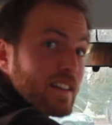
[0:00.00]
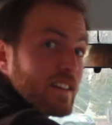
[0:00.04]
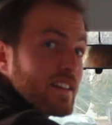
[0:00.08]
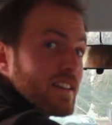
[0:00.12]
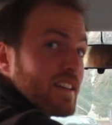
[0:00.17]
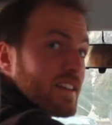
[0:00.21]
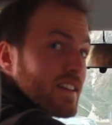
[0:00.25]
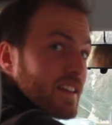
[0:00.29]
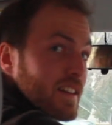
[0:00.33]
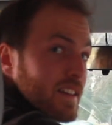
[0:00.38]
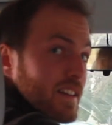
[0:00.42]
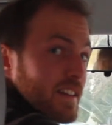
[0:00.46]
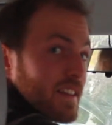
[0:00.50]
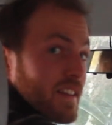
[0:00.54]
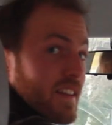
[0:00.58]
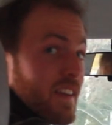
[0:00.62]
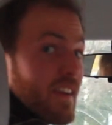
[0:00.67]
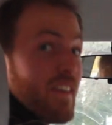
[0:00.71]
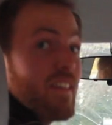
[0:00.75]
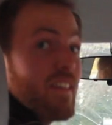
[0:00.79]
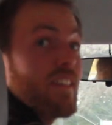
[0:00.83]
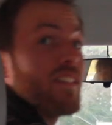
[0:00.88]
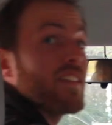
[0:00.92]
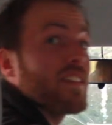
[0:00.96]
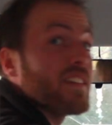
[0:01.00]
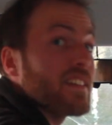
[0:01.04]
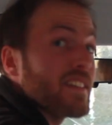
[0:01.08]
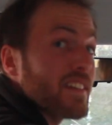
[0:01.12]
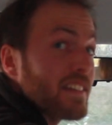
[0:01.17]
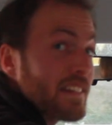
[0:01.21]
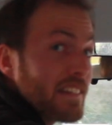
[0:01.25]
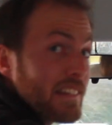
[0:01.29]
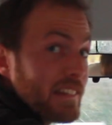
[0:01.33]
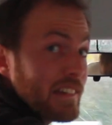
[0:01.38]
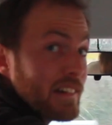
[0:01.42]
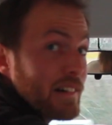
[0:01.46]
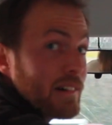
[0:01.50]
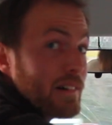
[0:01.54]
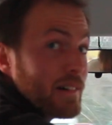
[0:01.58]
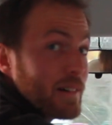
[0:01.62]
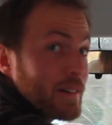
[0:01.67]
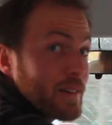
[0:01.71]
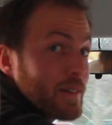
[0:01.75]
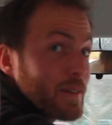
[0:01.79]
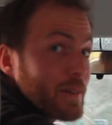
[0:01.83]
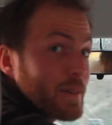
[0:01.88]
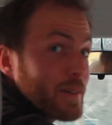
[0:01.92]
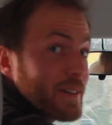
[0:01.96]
driving seem downright easy.